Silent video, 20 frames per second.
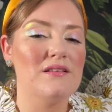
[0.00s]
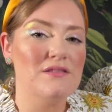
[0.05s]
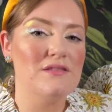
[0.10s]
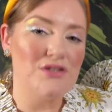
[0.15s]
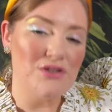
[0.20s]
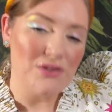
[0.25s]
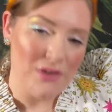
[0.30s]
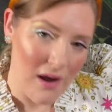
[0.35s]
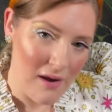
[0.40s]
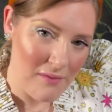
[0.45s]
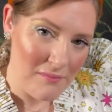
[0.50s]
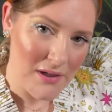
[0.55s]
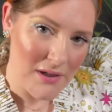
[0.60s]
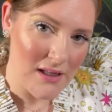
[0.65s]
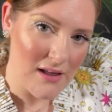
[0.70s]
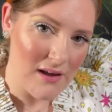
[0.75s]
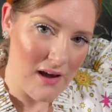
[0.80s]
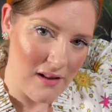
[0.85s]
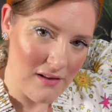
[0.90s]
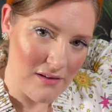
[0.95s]
do you know how many
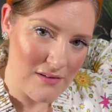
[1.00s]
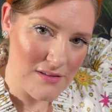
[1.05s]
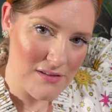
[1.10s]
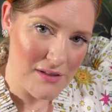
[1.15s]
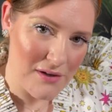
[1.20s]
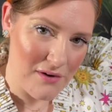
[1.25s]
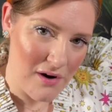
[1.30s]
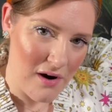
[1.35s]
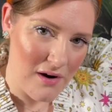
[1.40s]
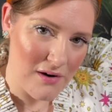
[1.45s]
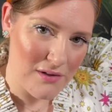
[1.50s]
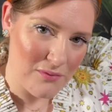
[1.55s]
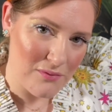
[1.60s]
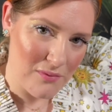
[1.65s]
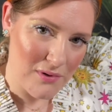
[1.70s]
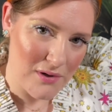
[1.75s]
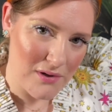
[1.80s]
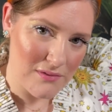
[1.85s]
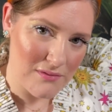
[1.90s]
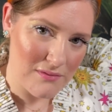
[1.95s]
colors there are in the
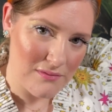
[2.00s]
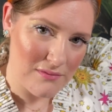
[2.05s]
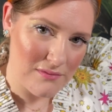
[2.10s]
world?